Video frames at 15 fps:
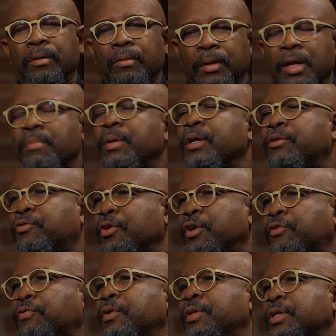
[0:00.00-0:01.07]
limited
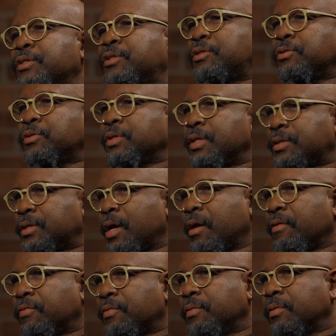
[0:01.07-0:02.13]
trust for the institution
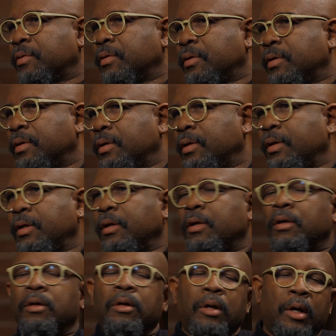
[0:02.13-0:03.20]
itself,
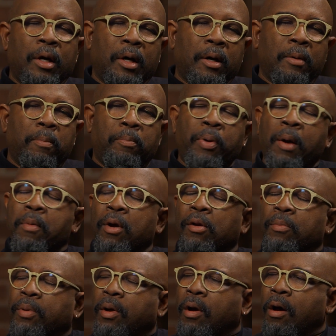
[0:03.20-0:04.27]

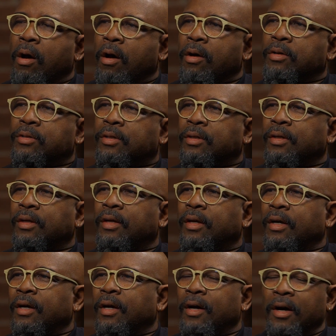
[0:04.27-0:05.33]
primarily because
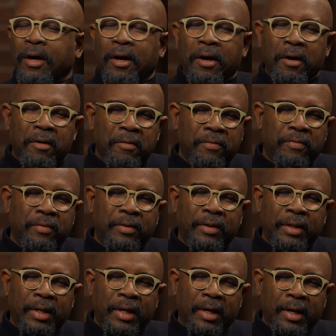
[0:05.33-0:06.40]
of
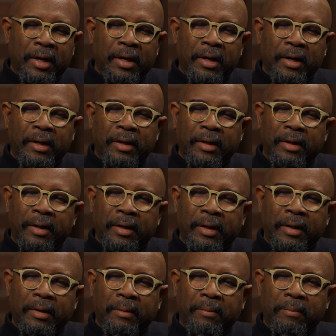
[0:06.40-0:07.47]
the
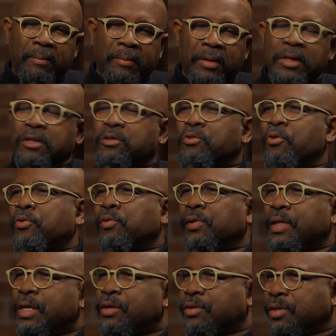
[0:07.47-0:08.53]
historical
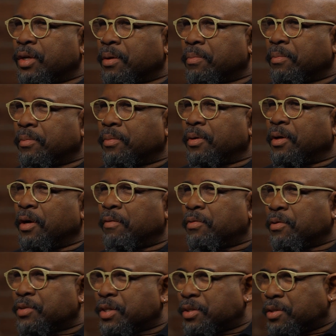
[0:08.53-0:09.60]
leadership of
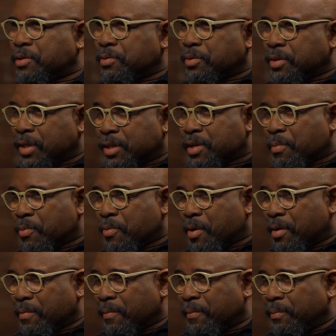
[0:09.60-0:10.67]
those institutions. That's number one.